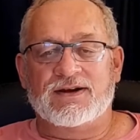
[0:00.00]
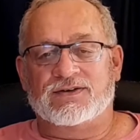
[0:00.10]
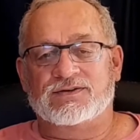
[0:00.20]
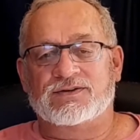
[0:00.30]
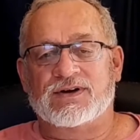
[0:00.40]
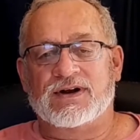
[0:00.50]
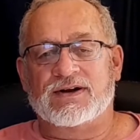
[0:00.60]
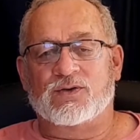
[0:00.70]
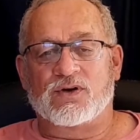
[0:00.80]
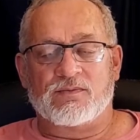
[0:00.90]

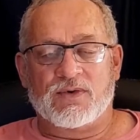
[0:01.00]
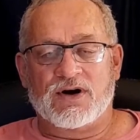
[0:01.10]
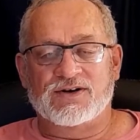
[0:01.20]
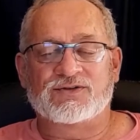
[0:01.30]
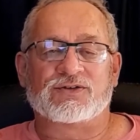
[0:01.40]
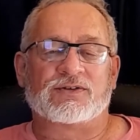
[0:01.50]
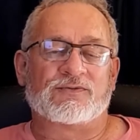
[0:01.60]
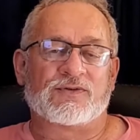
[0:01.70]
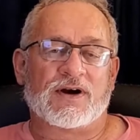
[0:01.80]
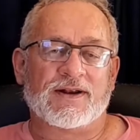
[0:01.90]
or a march on
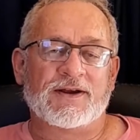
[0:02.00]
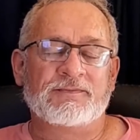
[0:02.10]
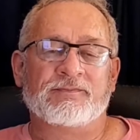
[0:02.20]
Friday,